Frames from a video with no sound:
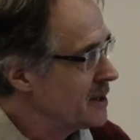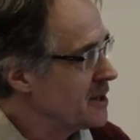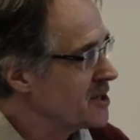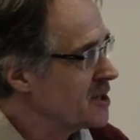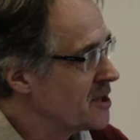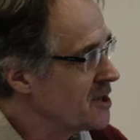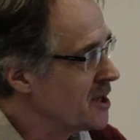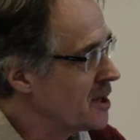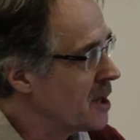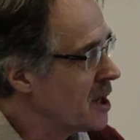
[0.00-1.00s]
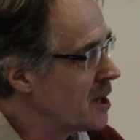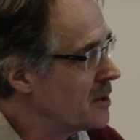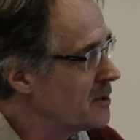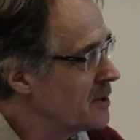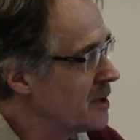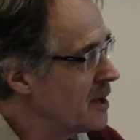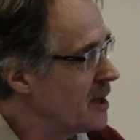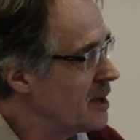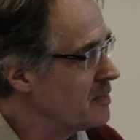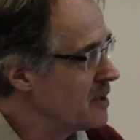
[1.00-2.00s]
discussing how
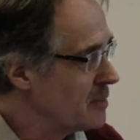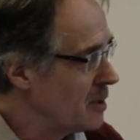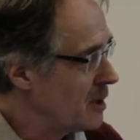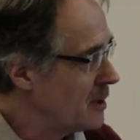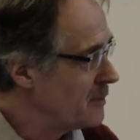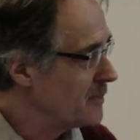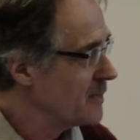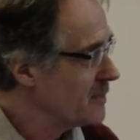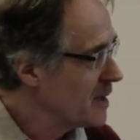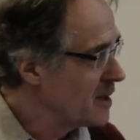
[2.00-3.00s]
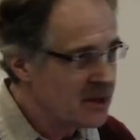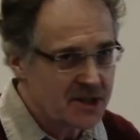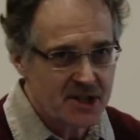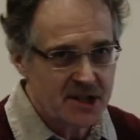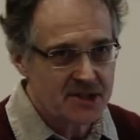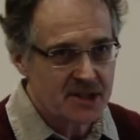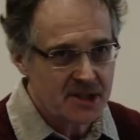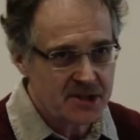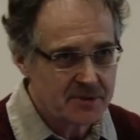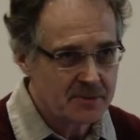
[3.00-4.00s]
people in their
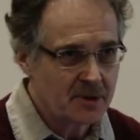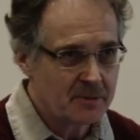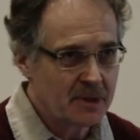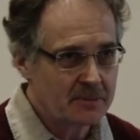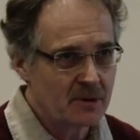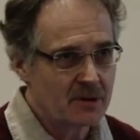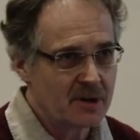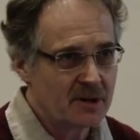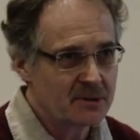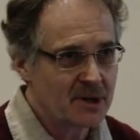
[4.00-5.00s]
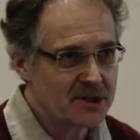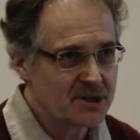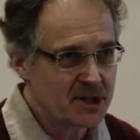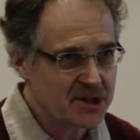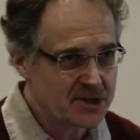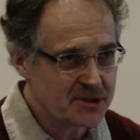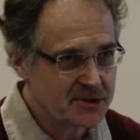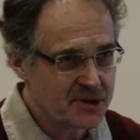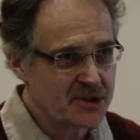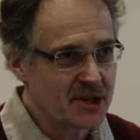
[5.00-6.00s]
60s or people who are just
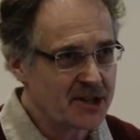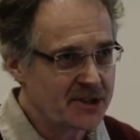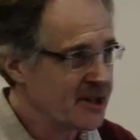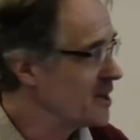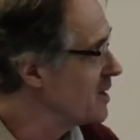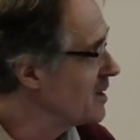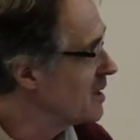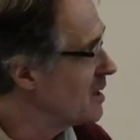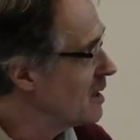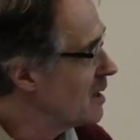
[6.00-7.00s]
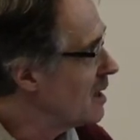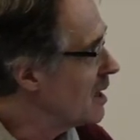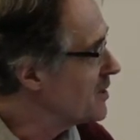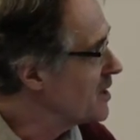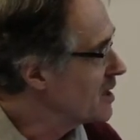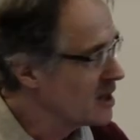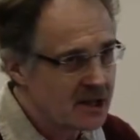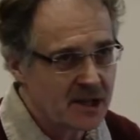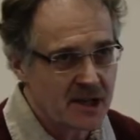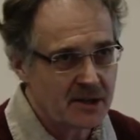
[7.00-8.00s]
retiring are taking
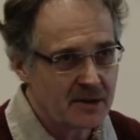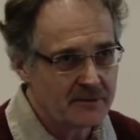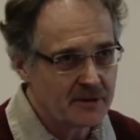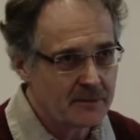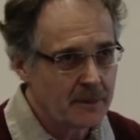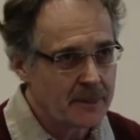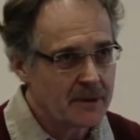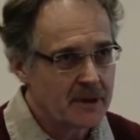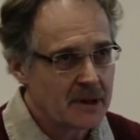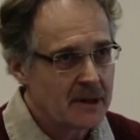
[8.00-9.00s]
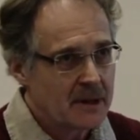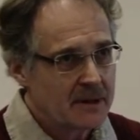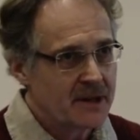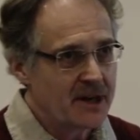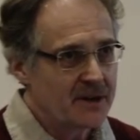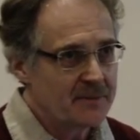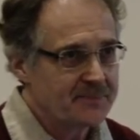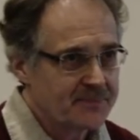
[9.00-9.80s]
care of their